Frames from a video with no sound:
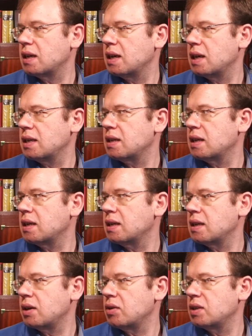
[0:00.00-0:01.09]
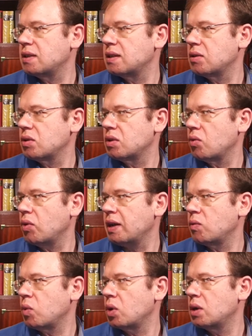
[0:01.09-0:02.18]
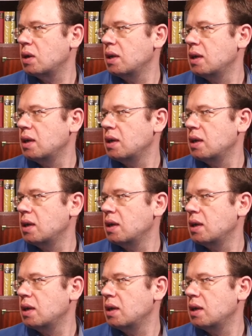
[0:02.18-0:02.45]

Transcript: and then there is still the red one.